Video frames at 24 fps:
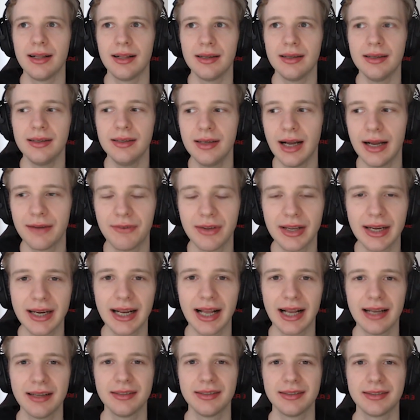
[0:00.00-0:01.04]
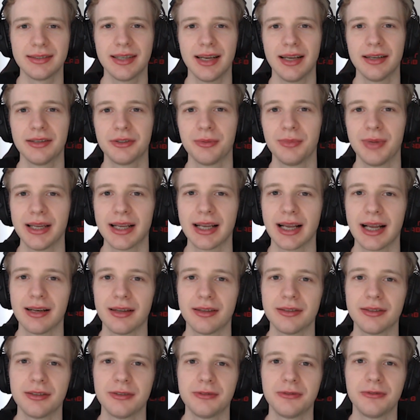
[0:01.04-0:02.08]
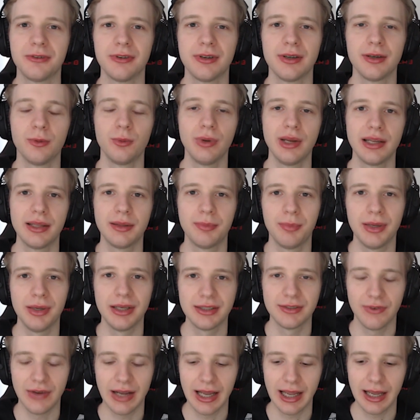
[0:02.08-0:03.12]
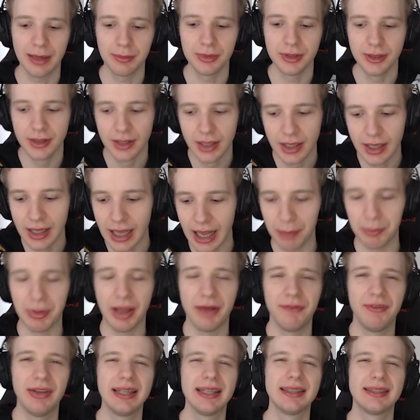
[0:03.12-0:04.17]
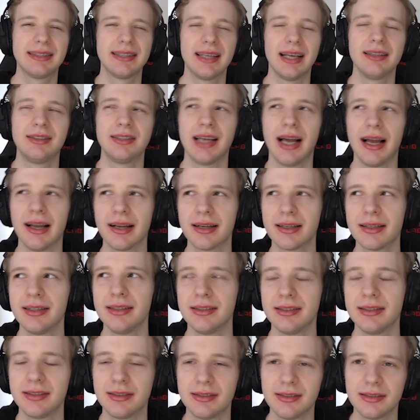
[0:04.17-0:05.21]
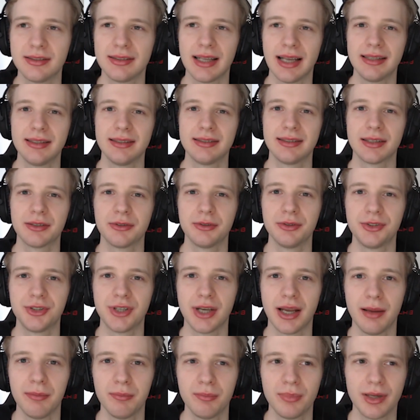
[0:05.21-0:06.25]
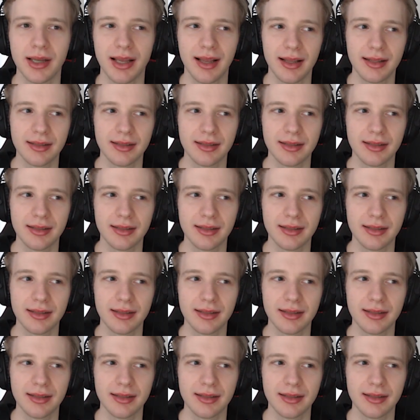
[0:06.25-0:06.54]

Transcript: I think Riot is trying to make a lot of uh, weird picks viable. I mean, I think the set jungle is just set is a good champ, and